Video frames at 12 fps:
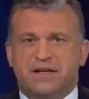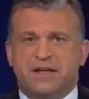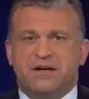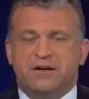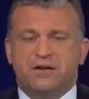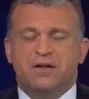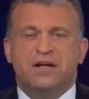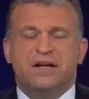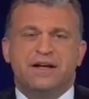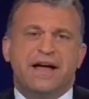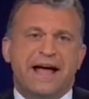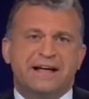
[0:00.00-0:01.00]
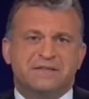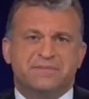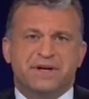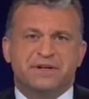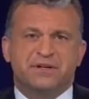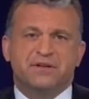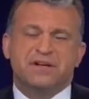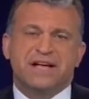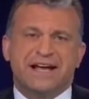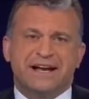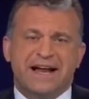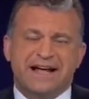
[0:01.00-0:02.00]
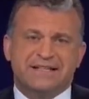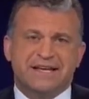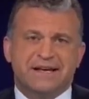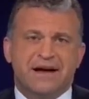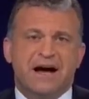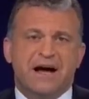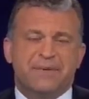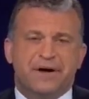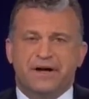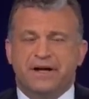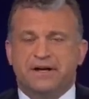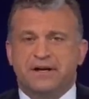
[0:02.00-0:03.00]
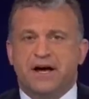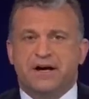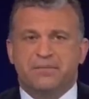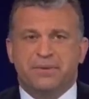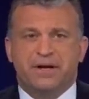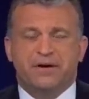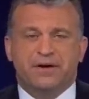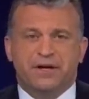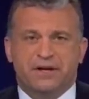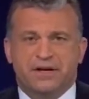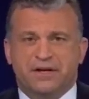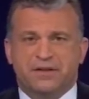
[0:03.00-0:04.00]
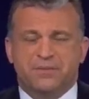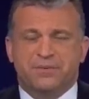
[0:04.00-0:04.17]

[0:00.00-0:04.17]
kill has been to look at it as a comma and not a period in